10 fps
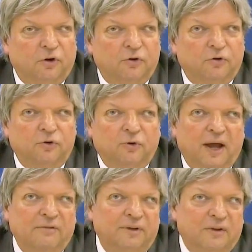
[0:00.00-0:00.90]
So do
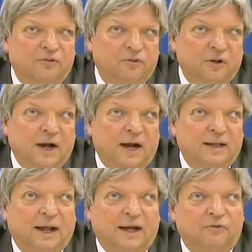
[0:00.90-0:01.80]
you have national
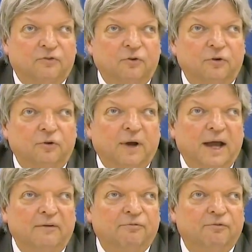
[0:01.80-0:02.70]
guidelines? Do you
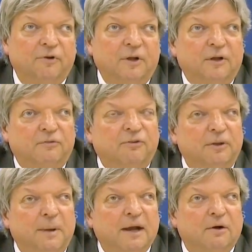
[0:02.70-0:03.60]
have
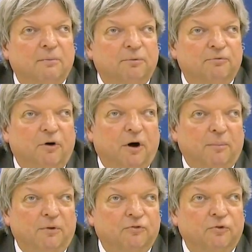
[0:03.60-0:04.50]
feedback on
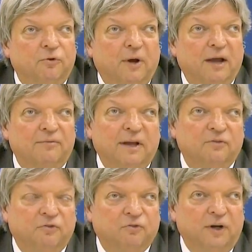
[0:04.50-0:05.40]
performance? Do you have
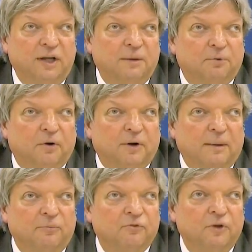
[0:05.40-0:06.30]
national screening
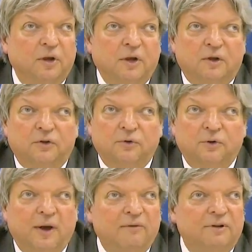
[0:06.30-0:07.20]
programs? Do
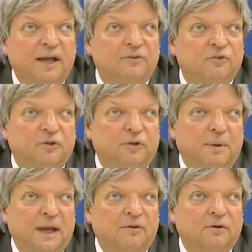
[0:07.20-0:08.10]
you have a national
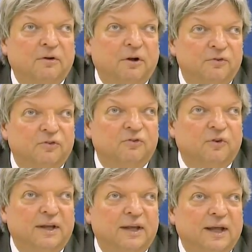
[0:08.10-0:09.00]
debate on
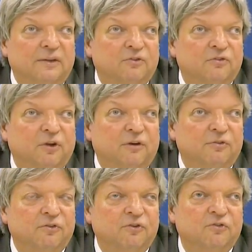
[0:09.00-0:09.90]
concentrating cancer
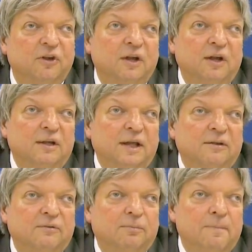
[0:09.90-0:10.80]
services,
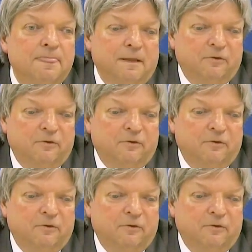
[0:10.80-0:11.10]
that